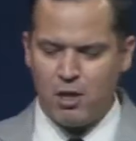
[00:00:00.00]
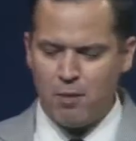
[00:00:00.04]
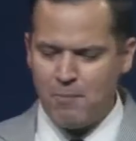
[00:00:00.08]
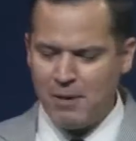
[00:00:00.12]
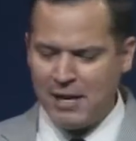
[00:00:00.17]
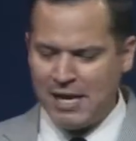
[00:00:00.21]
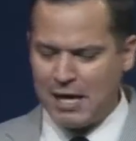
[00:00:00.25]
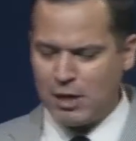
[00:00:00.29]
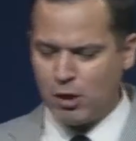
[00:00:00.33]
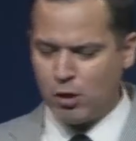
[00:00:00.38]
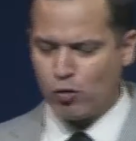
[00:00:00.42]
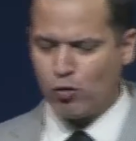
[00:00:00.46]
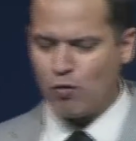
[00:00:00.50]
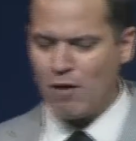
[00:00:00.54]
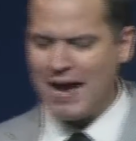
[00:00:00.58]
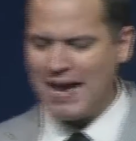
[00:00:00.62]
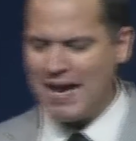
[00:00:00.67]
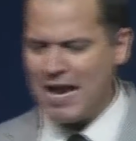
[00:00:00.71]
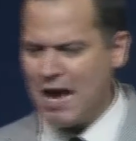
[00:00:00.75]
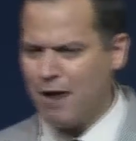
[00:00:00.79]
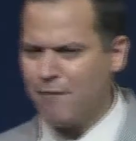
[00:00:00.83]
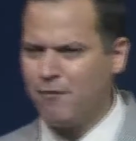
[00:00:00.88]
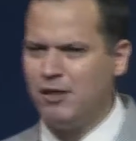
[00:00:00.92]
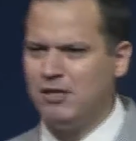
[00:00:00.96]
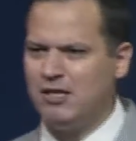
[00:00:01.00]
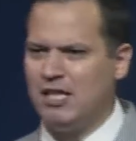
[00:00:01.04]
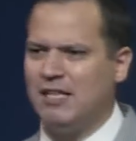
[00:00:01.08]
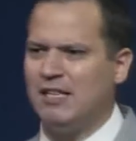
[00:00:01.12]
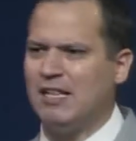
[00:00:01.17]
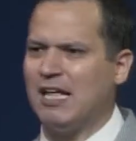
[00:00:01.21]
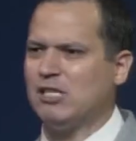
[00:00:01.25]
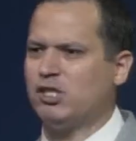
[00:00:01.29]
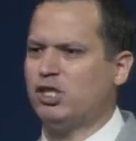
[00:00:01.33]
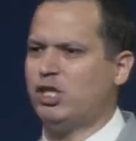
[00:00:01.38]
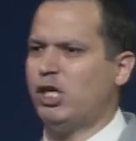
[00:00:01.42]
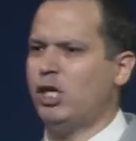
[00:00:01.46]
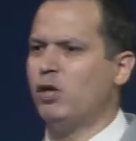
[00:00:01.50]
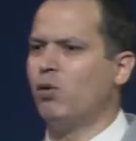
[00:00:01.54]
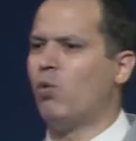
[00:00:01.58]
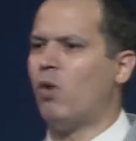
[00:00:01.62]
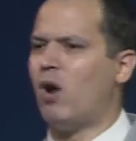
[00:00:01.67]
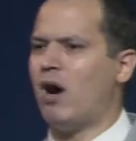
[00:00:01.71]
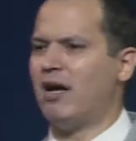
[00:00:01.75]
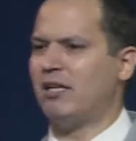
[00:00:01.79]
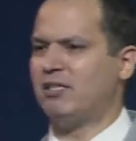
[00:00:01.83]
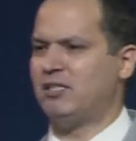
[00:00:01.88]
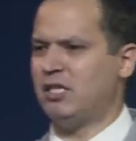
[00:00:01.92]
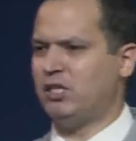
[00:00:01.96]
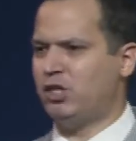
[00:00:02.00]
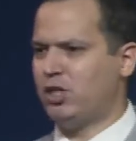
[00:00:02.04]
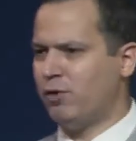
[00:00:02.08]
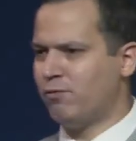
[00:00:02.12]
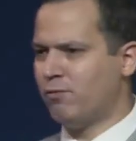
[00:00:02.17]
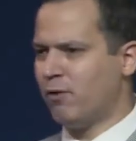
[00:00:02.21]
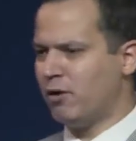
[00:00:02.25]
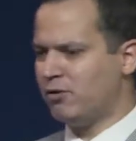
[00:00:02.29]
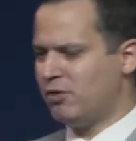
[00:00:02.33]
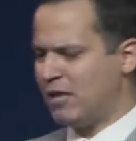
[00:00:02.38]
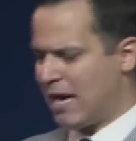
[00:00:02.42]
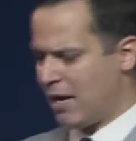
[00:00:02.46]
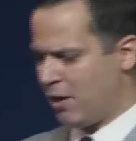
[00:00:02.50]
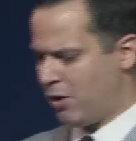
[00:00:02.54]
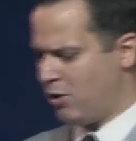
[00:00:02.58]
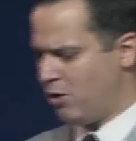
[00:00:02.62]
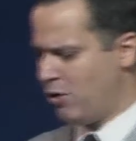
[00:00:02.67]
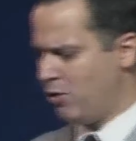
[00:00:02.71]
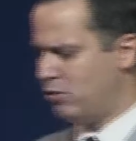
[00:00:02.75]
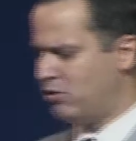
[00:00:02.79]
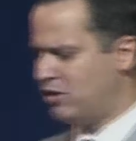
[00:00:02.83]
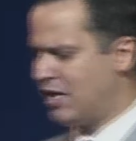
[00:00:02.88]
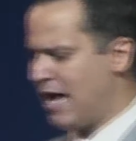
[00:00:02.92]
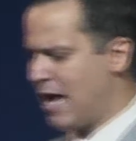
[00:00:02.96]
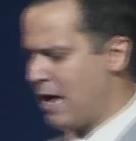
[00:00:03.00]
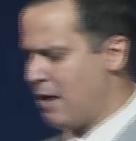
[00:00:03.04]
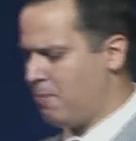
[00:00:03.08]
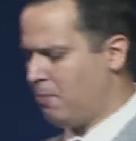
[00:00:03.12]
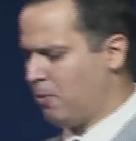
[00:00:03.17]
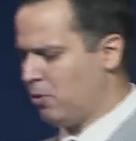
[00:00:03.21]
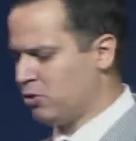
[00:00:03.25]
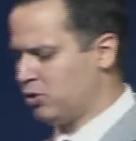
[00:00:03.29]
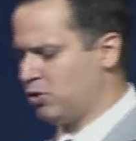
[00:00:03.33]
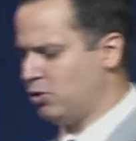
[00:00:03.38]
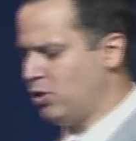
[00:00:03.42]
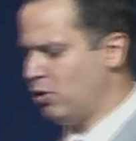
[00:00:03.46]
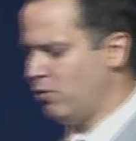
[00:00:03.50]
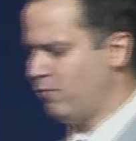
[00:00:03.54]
began to write everything that she wanted. She wrote down new tables, new